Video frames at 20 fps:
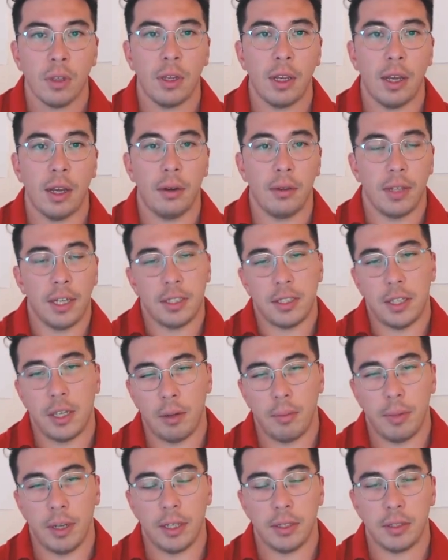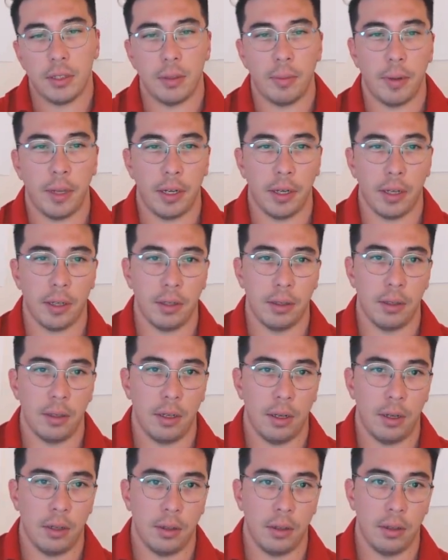Now, that's hit or miss depending on,
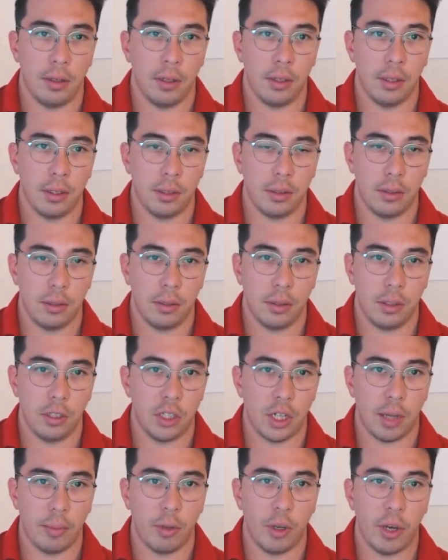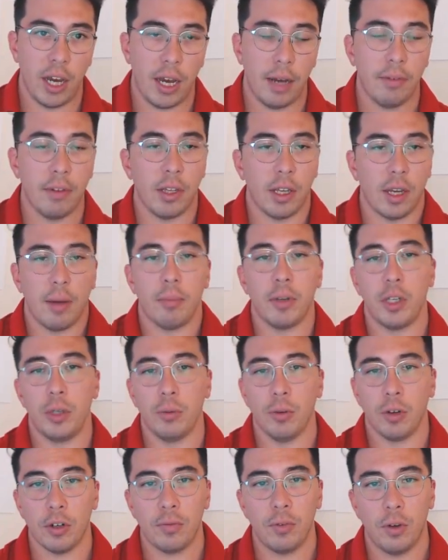on the, the job you have and the company
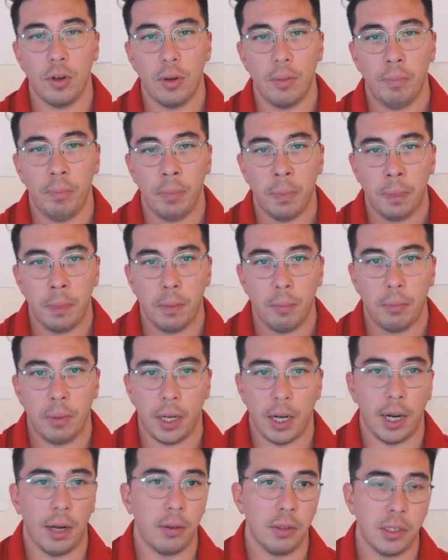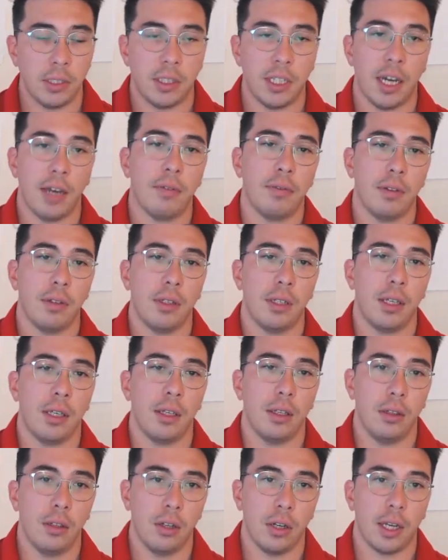you work for, but I would
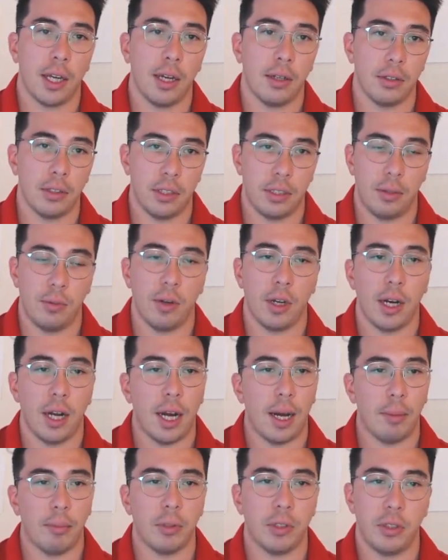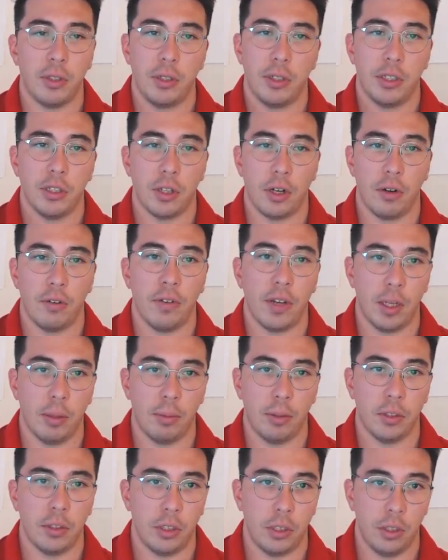definitely look out to see what opportunities are
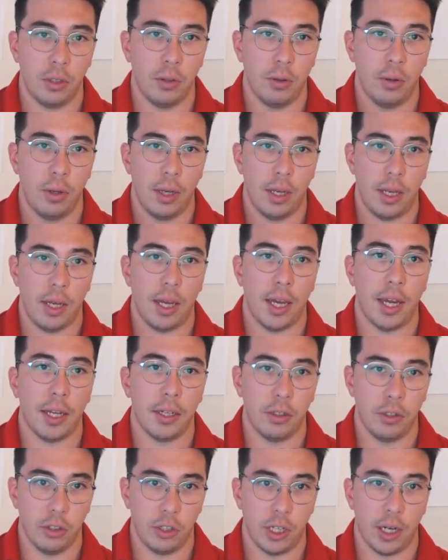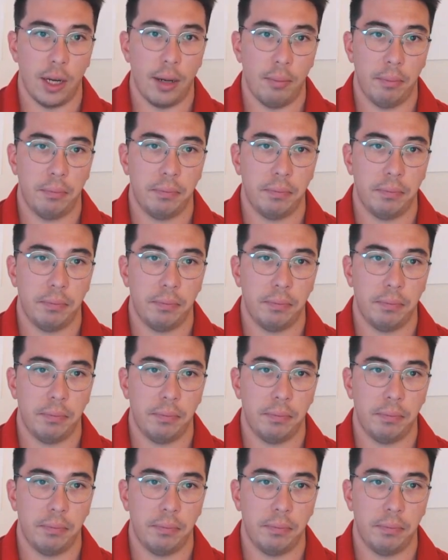available to you at your job.